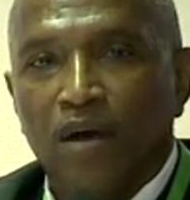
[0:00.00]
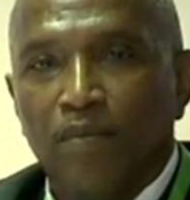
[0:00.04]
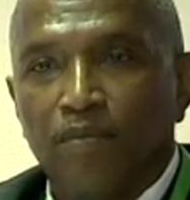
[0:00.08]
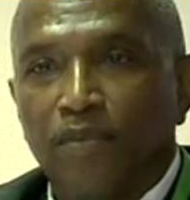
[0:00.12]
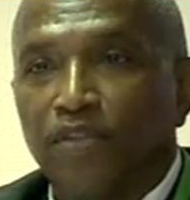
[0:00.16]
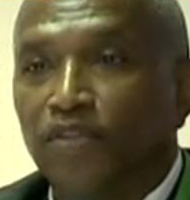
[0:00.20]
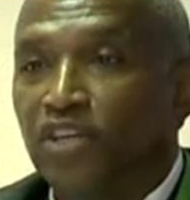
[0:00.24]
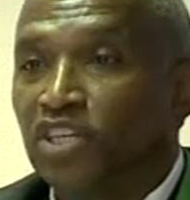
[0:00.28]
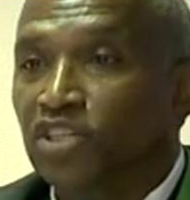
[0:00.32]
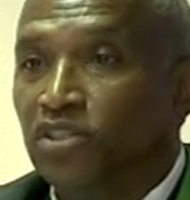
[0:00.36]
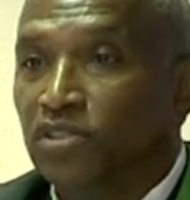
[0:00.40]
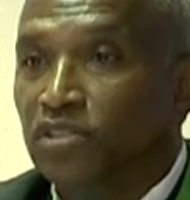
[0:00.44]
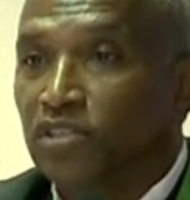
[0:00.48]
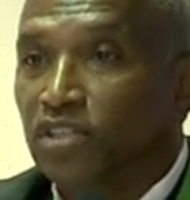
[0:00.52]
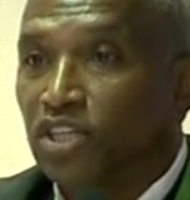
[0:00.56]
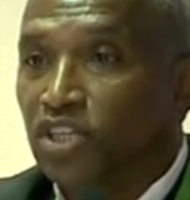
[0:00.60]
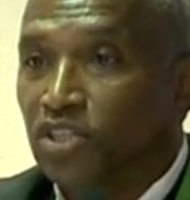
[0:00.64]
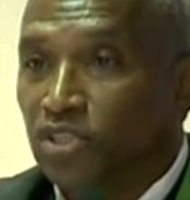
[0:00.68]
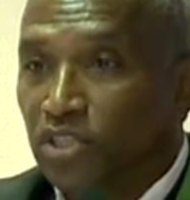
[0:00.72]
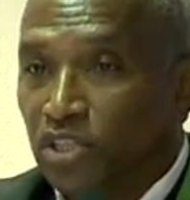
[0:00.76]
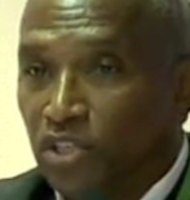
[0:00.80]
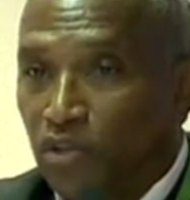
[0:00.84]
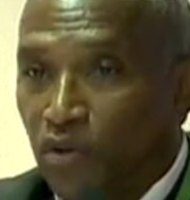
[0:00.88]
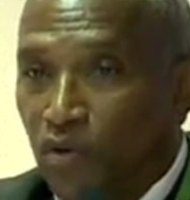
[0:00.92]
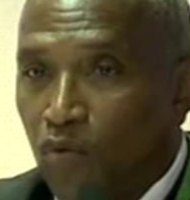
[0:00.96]
this
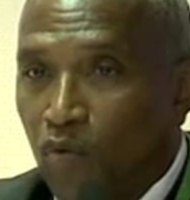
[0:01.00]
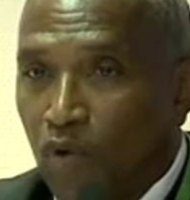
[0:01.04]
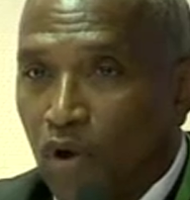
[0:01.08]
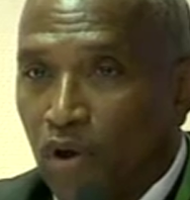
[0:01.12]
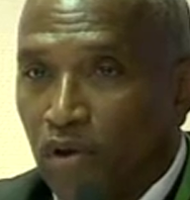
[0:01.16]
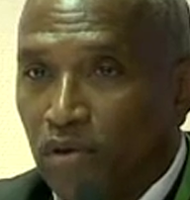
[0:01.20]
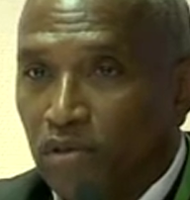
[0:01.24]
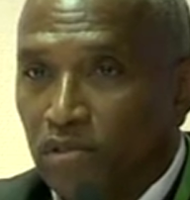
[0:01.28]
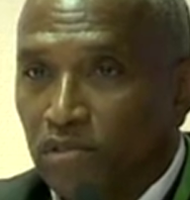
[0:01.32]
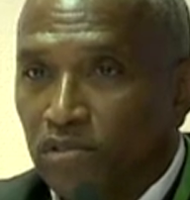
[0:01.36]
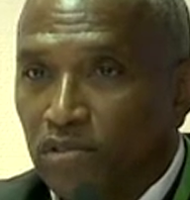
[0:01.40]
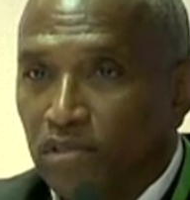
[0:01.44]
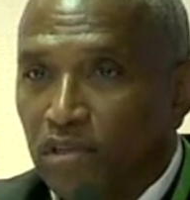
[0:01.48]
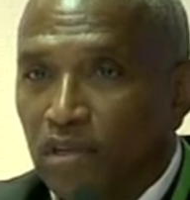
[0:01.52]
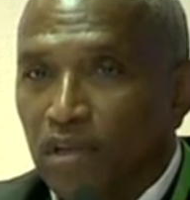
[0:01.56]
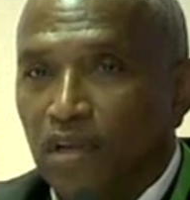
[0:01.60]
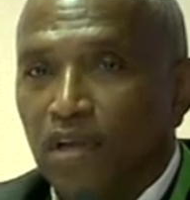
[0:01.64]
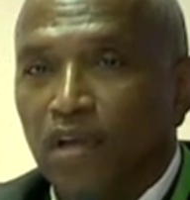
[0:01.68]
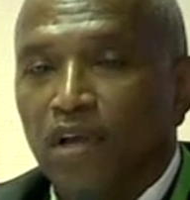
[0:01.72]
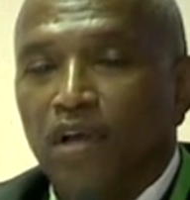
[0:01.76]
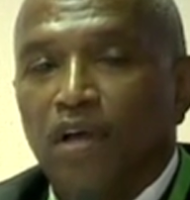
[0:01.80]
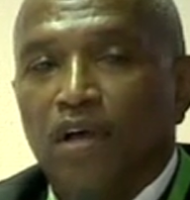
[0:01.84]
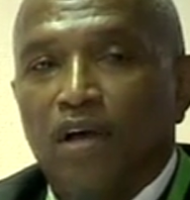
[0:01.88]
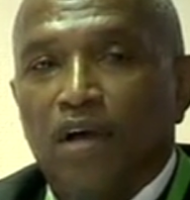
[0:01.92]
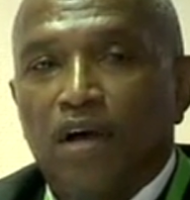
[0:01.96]
still works
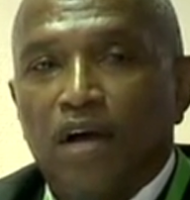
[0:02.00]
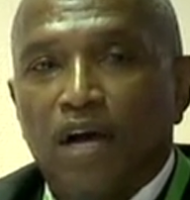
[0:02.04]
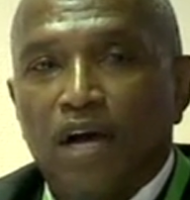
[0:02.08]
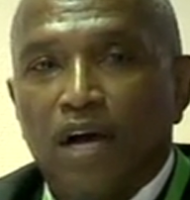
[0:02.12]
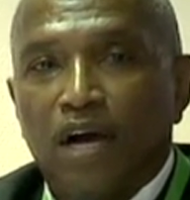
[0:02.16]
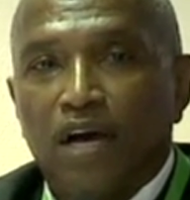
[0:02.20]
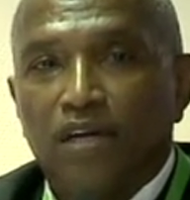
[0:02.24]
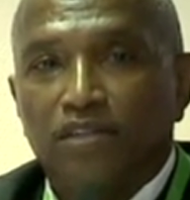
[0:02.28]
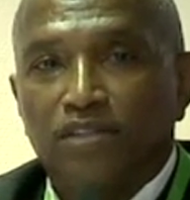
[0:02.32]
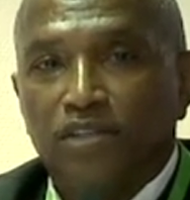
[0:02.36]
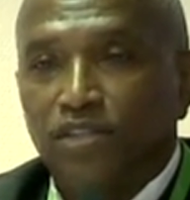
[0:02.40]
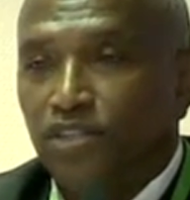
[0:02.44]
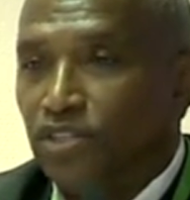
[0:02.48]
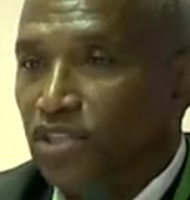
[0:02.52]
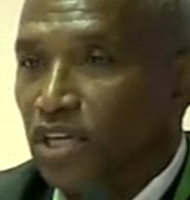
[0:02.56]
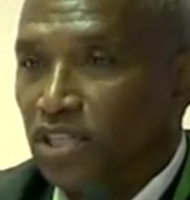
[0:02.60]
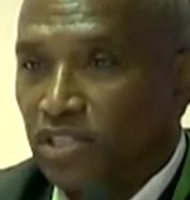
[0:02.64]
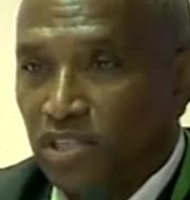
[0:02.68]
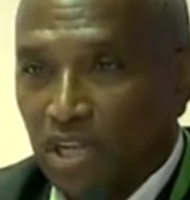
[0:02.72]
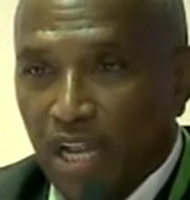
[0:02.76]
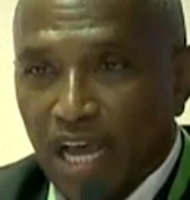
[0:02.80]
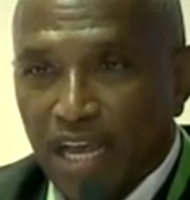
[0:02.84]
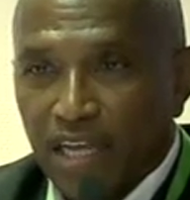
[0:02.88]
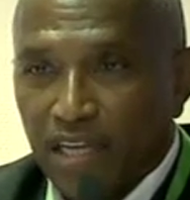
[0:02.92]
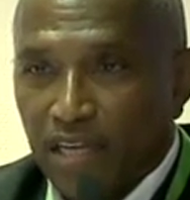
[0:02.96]

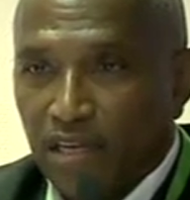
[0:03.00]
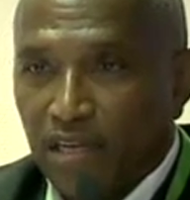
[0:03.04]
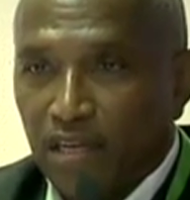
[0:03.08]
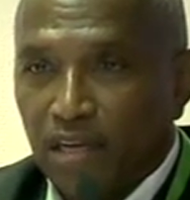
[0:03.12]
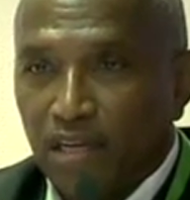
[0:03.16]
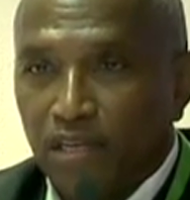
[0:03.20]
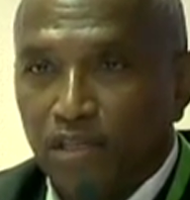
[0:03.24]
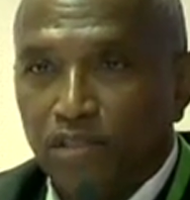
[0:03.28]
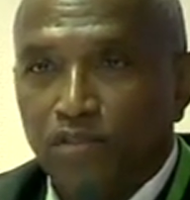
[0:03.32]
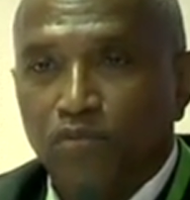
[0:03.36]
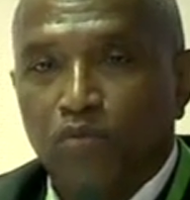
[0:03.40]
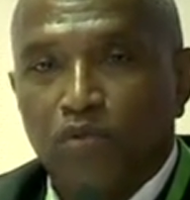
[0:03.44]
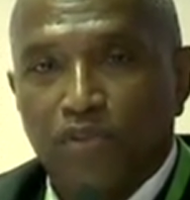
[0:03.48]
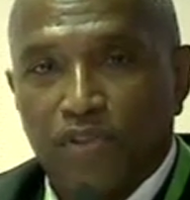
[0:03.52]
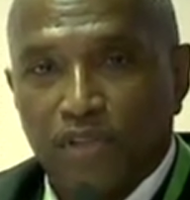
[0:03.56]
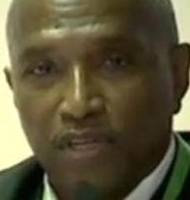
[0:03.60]
just like it does with